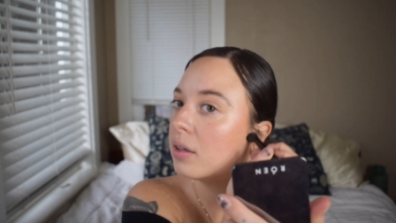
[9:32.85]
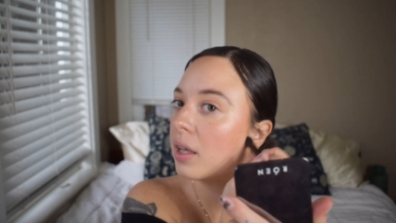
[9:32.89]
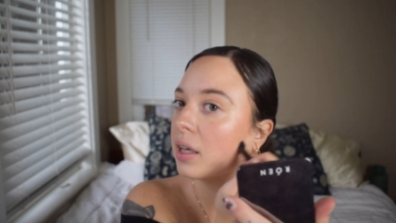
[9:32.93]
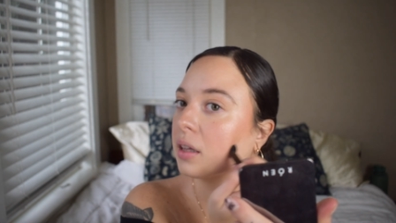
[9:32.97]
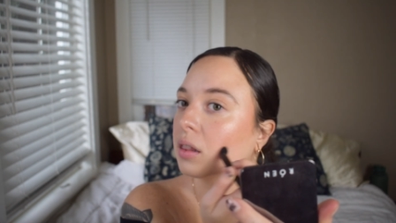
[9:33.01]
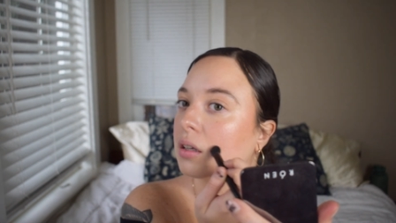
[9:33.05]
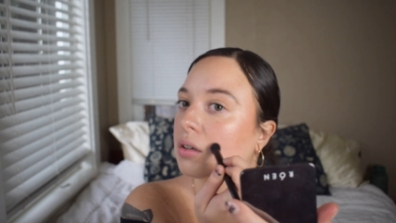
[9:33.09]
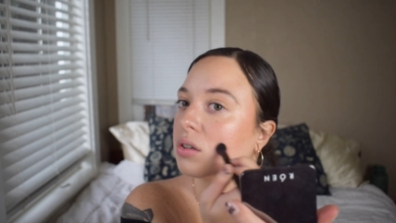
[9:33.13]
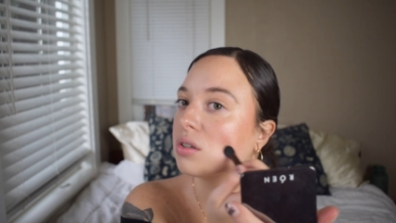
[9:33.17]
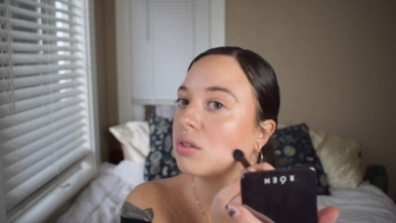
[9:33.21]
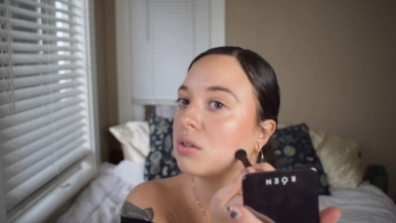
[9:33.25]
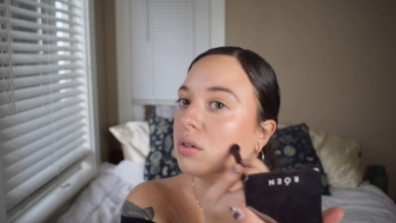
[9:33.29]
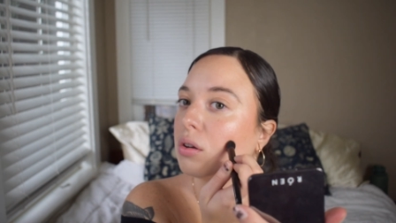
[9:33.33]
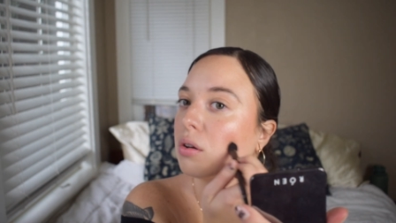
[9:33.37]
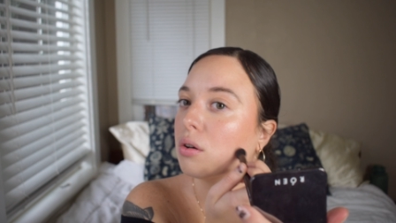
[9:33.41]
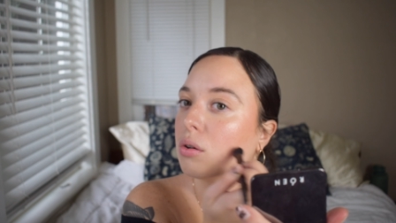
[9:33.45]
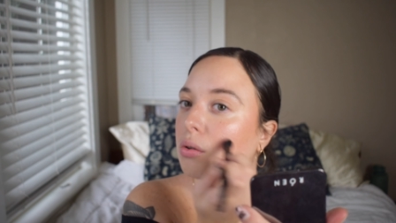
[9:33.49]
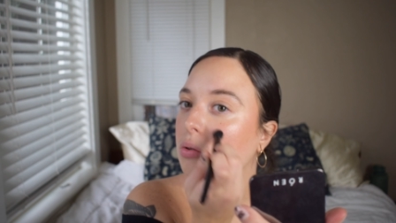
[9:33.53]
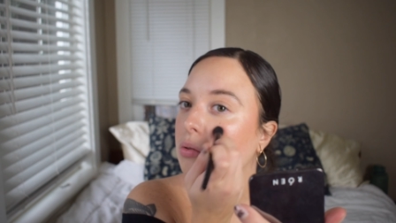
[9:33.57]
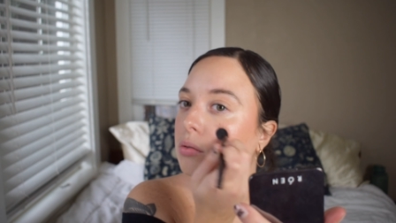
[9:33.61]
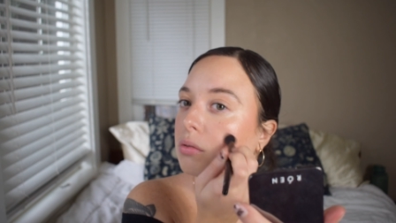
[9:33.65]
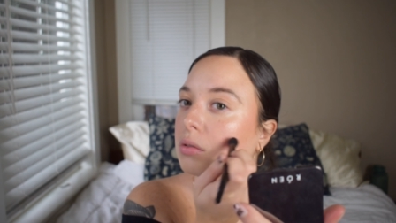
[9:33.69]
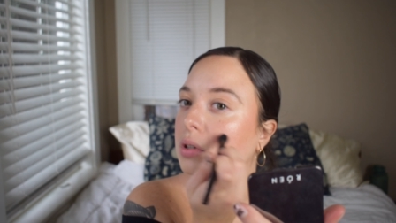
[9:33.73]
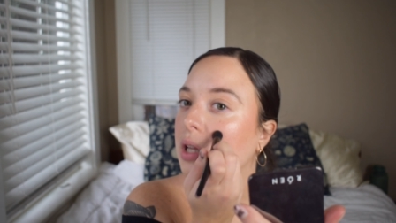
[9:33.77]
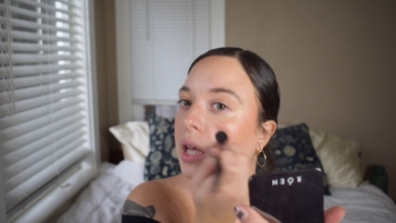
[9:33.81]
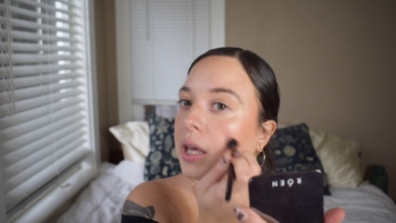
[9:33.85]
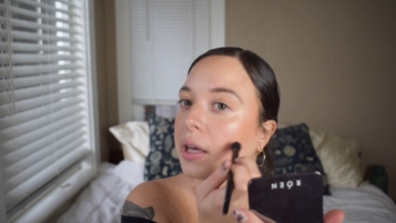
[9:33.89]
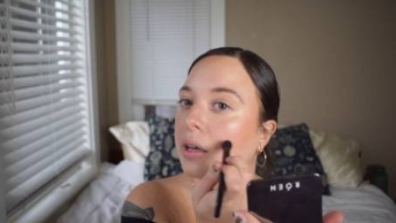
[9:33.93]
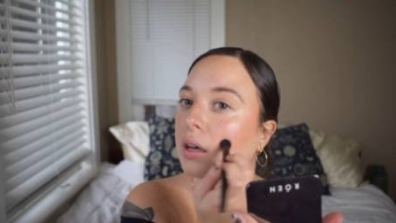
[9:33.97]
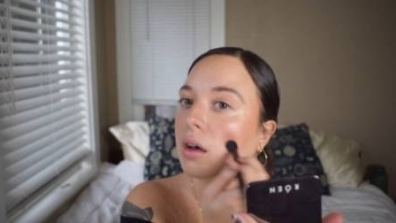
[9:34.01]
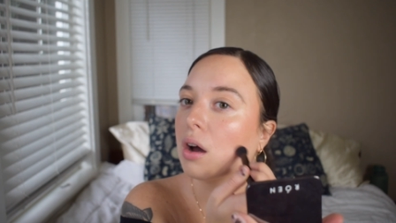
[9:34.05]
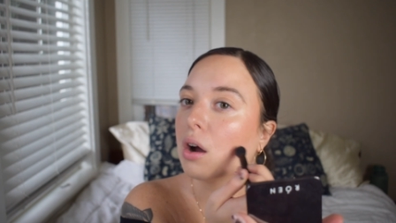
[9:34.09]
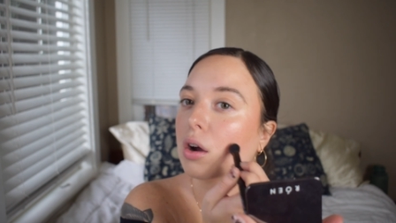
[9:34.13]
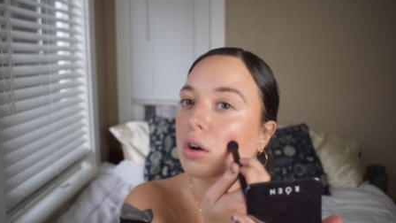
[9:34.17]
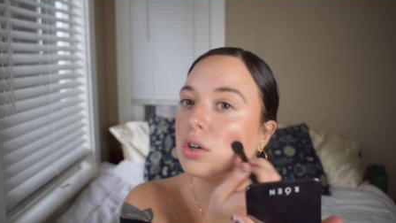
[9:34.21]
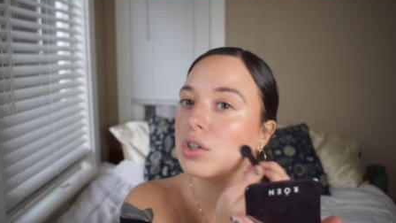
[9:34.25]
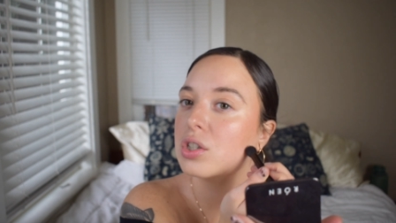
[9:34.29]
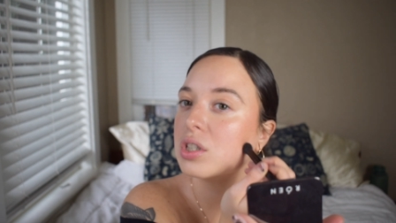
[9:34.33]
Like there's no like
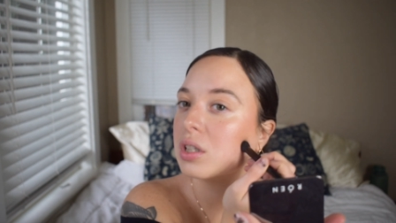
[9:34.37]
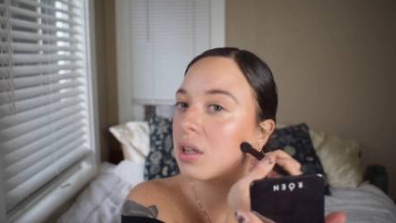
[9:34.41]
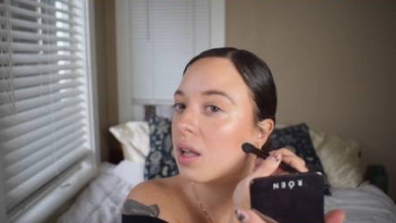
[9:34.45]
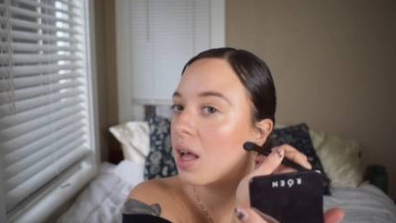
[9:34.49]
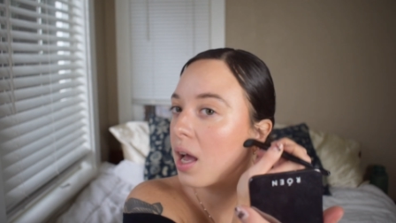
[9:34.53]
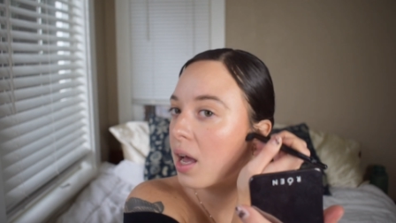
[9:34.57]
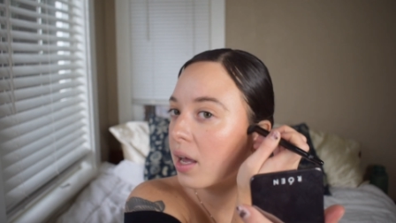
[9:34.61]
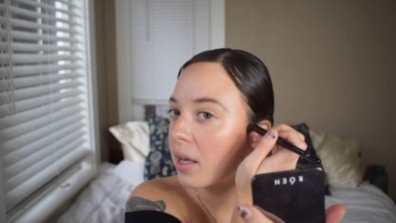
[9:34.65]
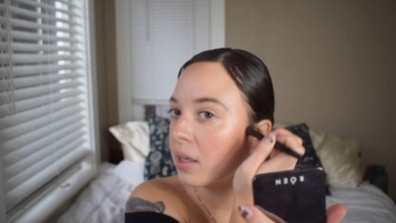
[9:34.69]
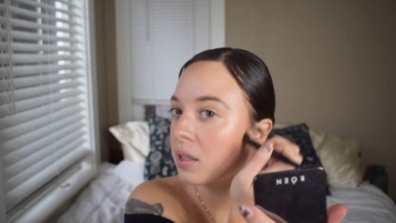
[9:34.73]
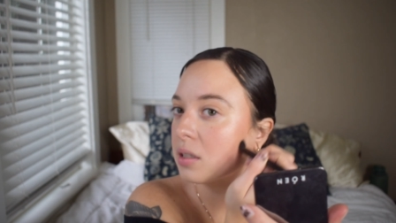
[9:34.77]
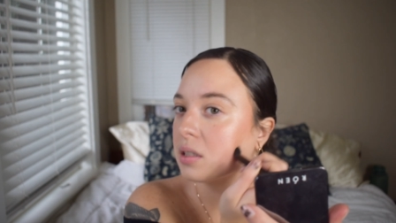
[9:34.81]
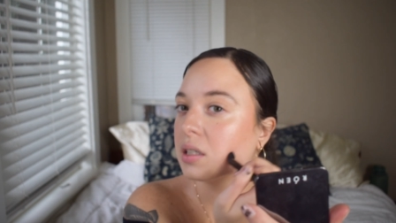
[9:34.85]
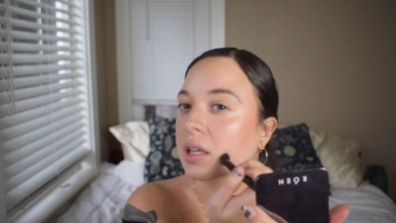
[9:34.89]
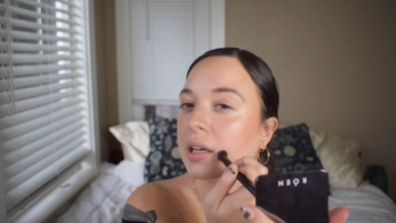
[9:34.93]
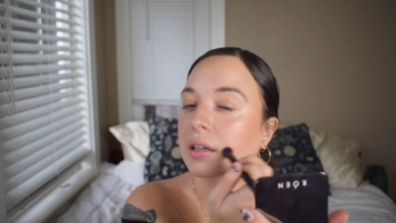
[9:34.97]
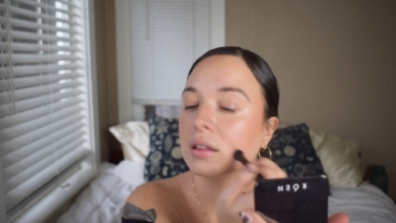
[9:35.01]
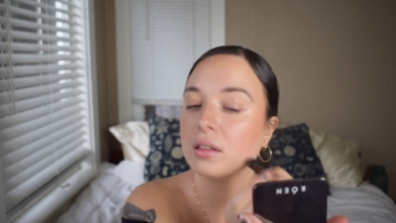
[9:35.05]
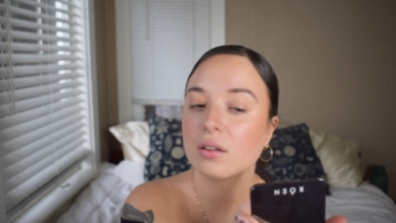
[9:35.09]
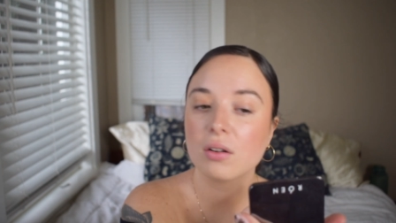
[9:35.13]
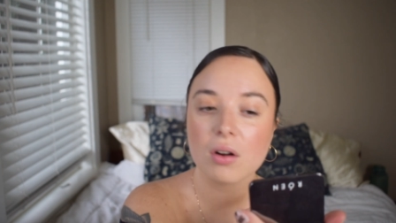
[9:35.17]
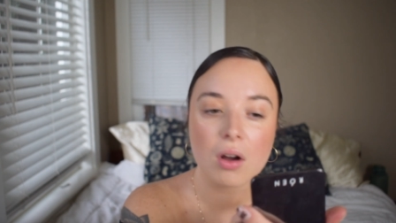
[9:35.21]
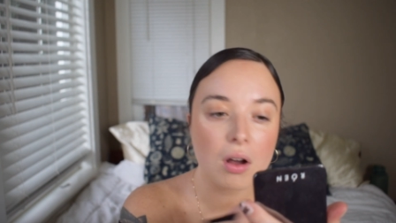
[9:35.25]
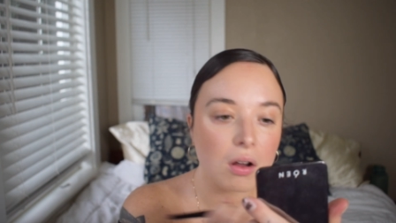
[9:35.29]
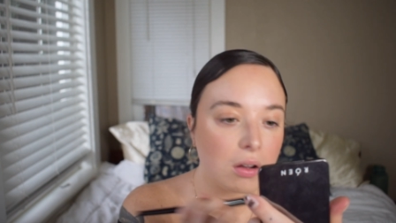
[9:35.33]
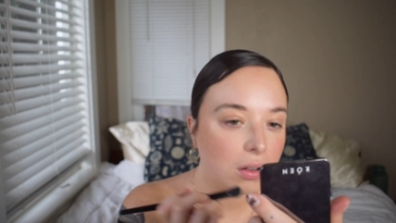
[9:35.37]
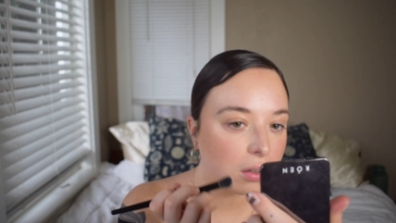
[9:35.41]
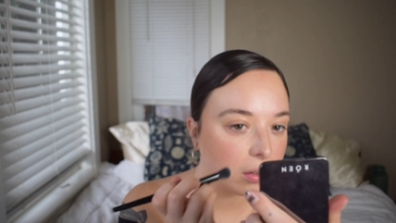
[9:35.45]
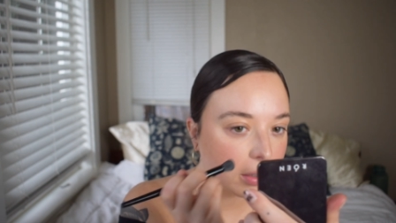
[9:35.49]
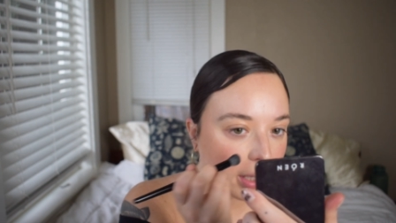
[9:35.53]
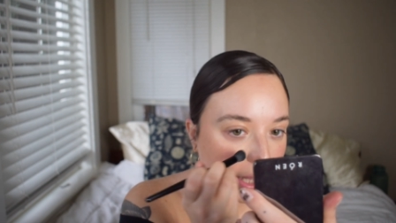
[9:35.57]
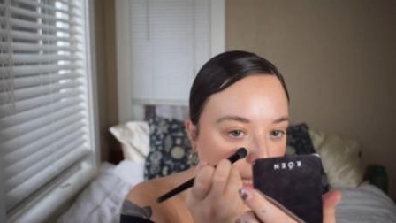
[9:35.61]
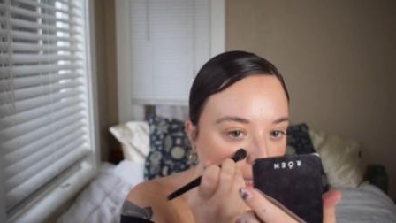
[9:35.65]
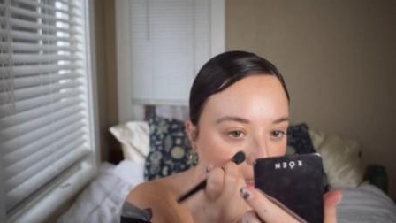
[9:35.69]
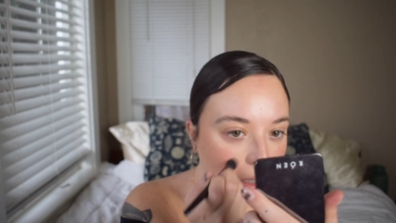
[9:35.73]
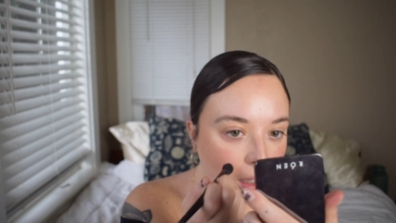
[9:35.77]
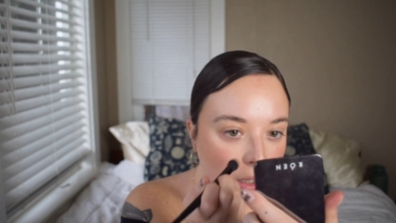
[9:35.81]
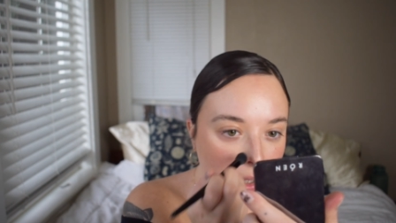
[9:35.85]
harsh lines, like they're all
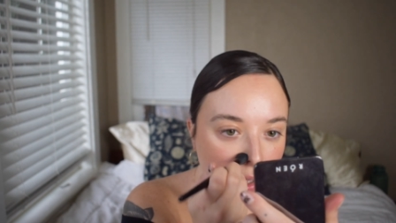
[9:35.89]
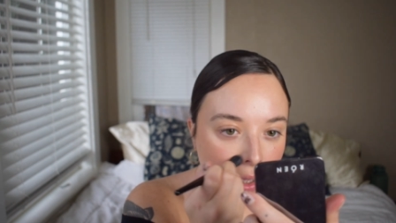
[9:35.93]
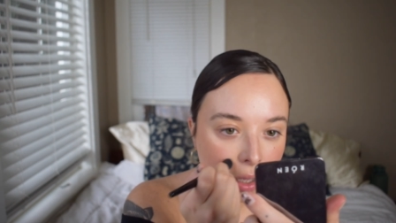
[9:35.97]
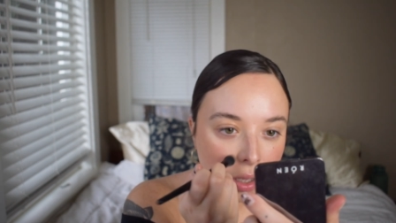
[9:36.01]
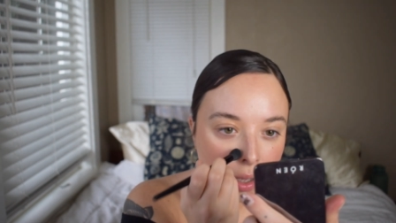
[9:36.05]
like